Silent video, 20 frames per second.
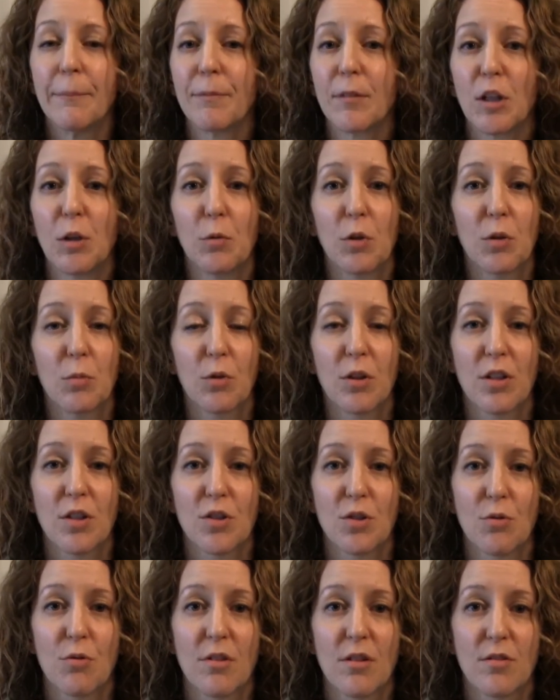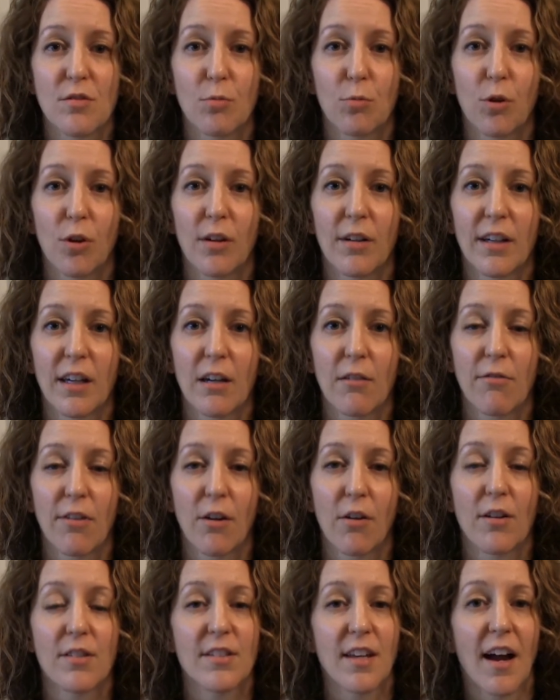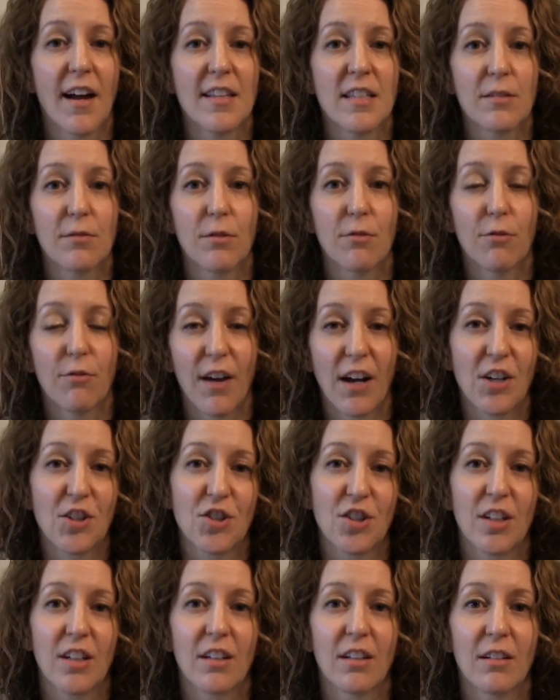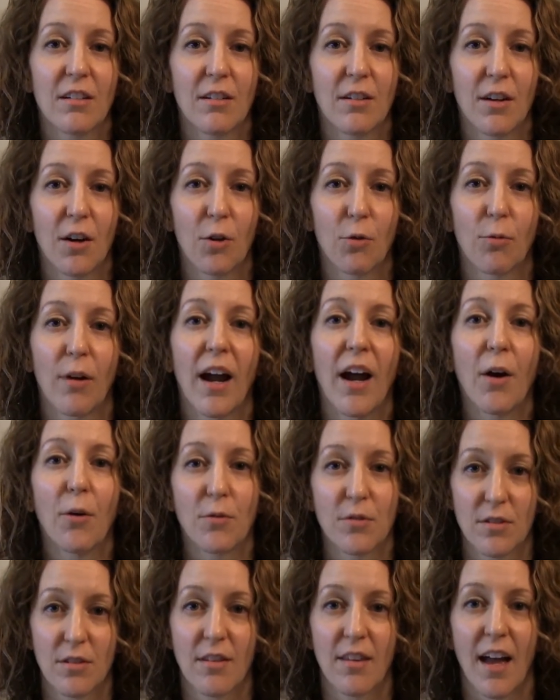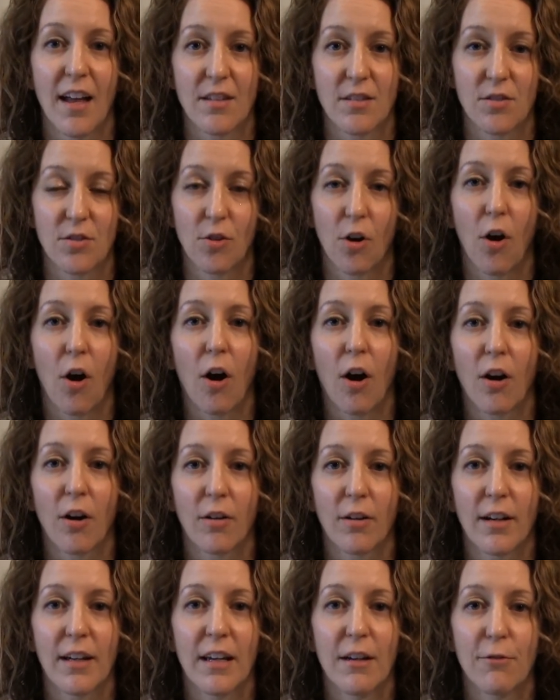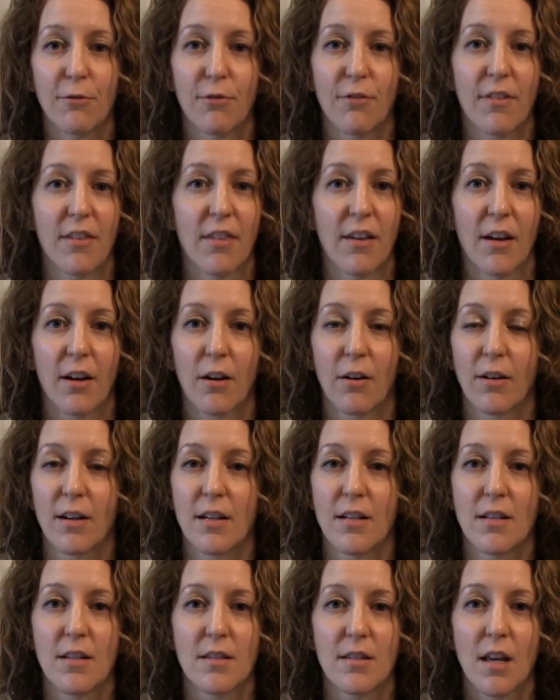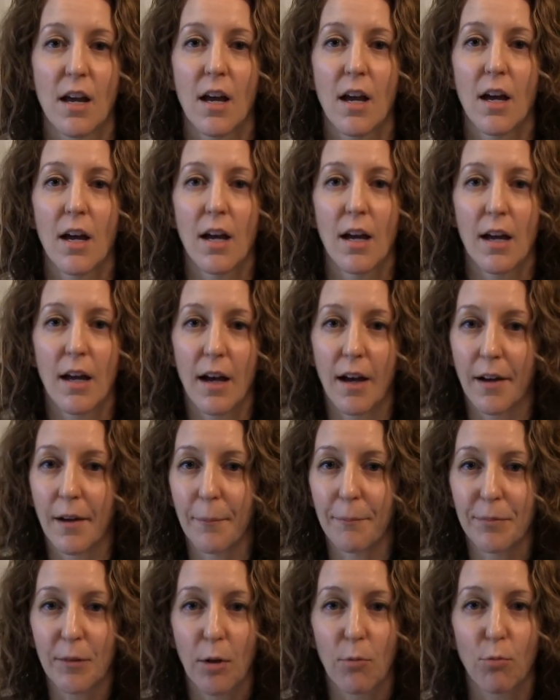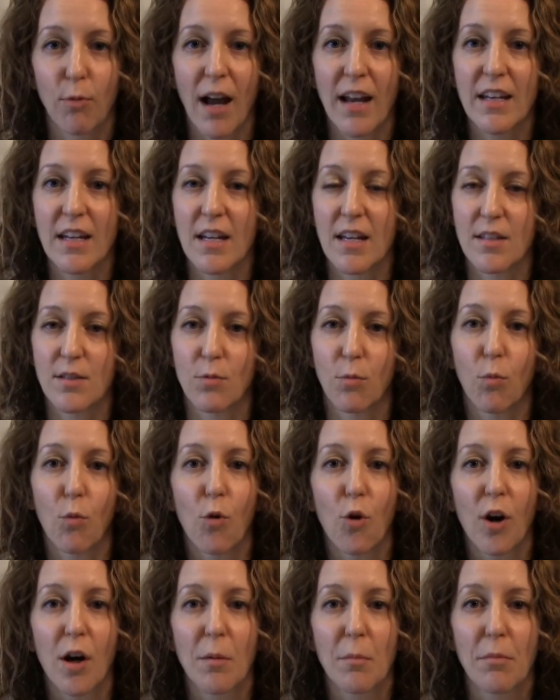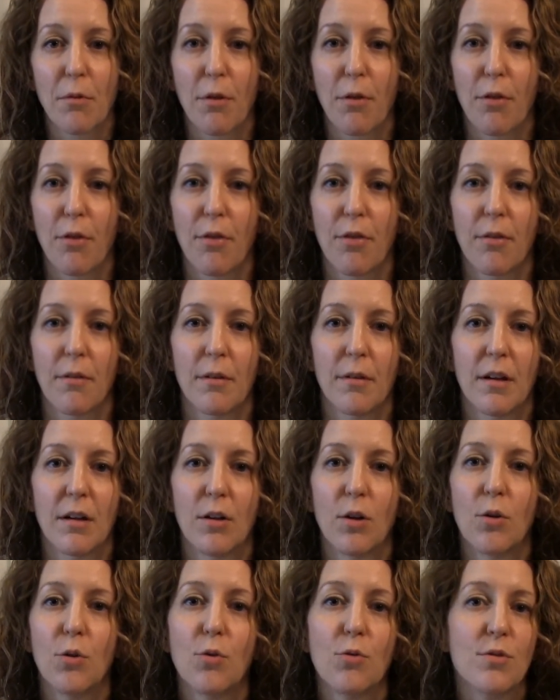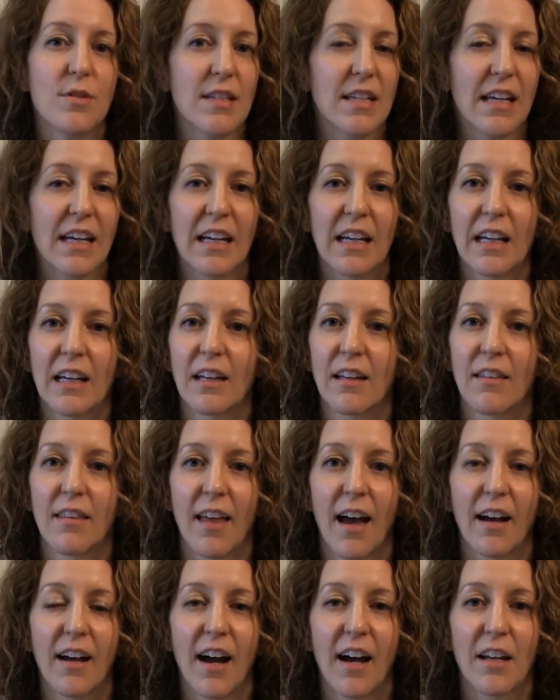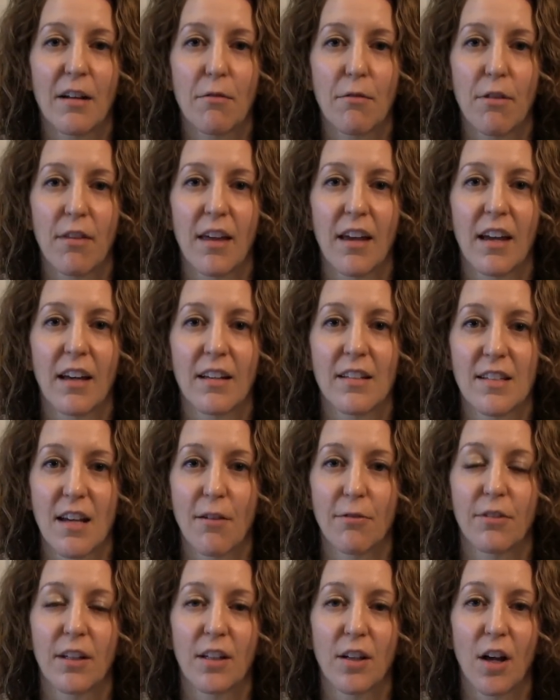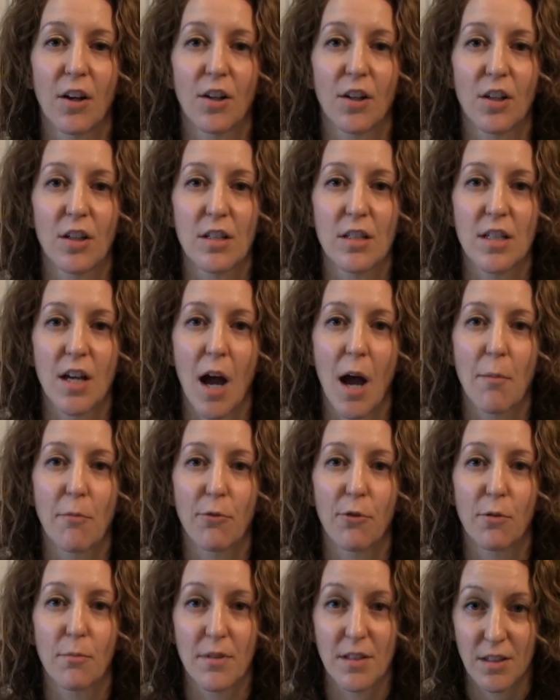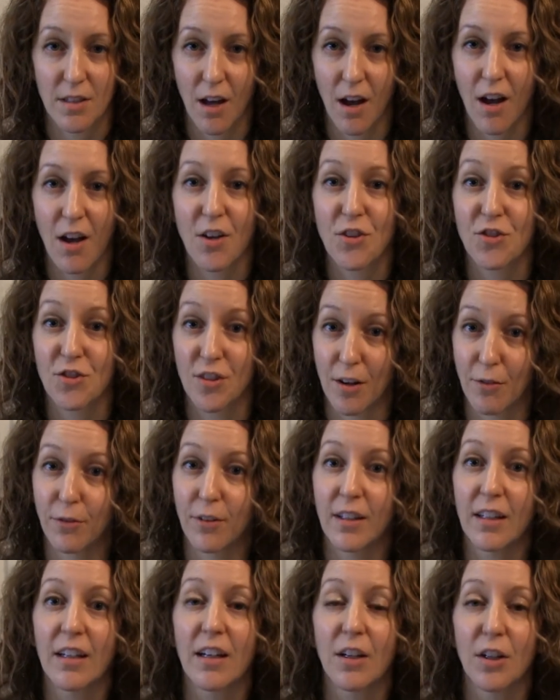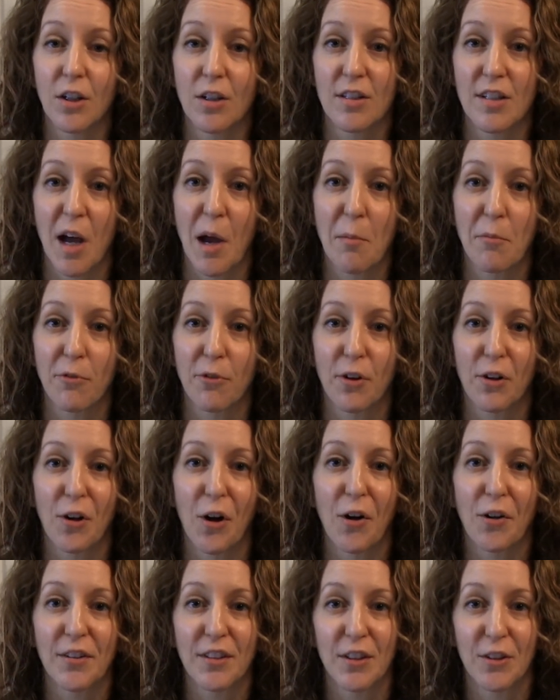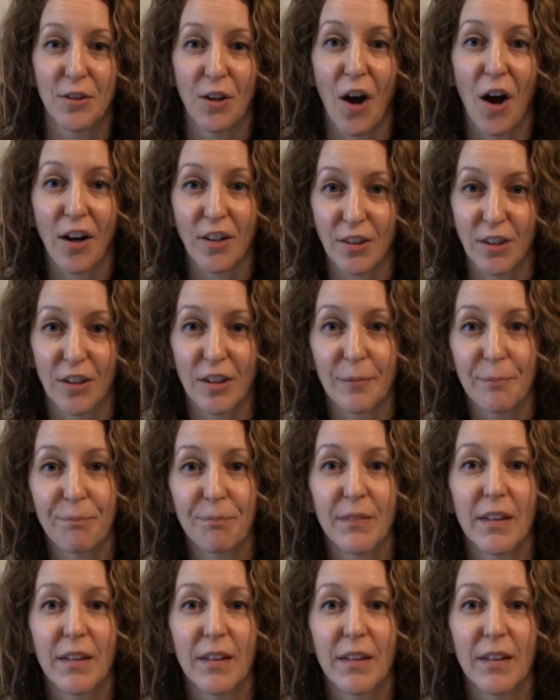You wouldn't want to do this work if there are signs of infection around that scar, if there is redness, warmth, oozing, that kind of thing. Definitely not a good time for massage, definitely a good time for a call to your doctor.